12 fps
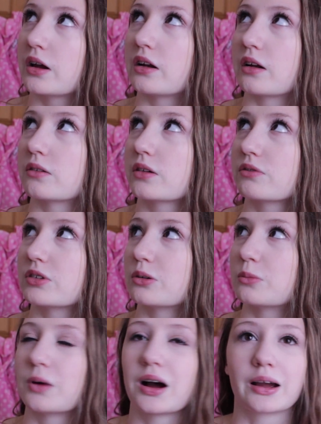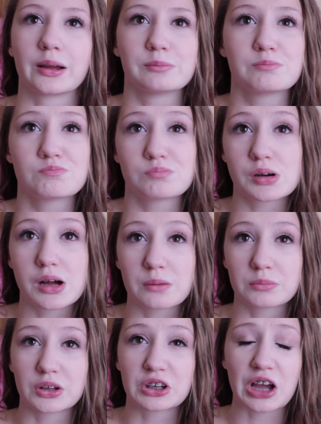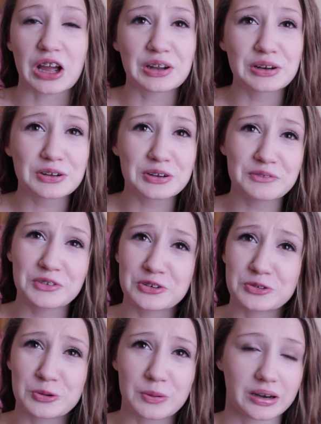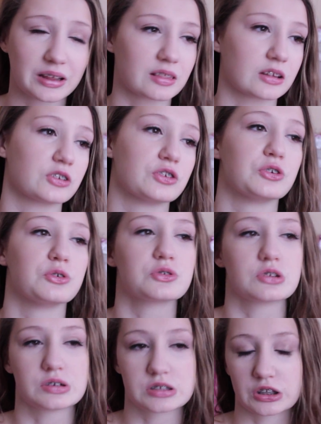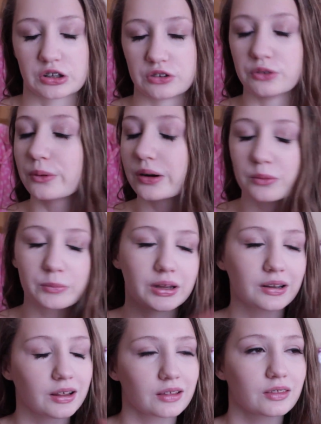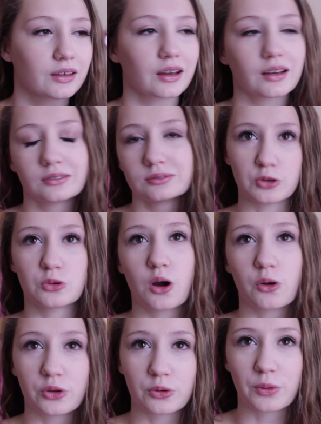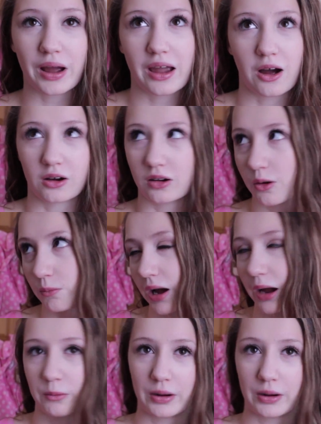and I don't even know why. But I'm like, I didn't even do anything to you, so it's like, you want to be like that? You go your way, I'll go my